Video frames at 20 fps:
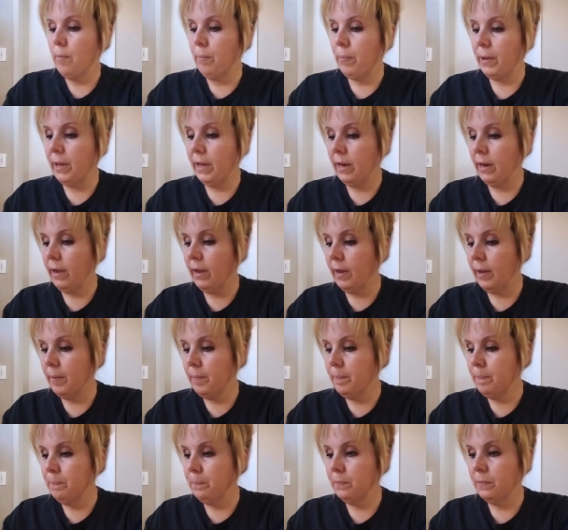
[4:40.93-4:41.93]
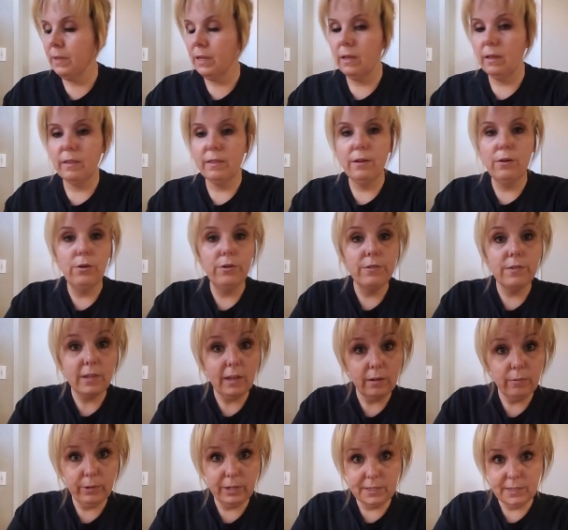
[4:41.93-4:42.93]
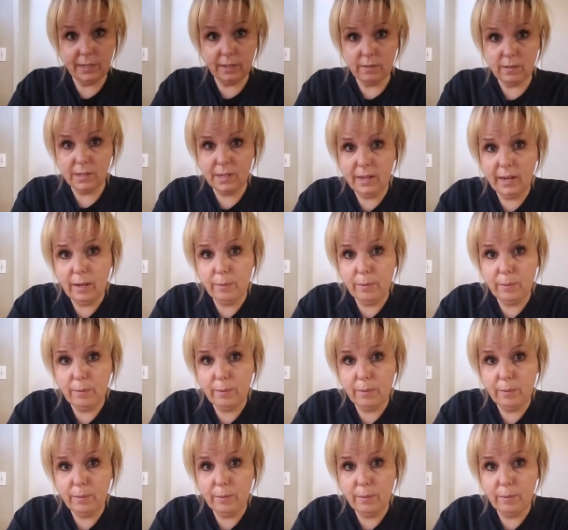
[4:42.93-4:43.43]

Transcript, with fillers: But um, the whole set retails on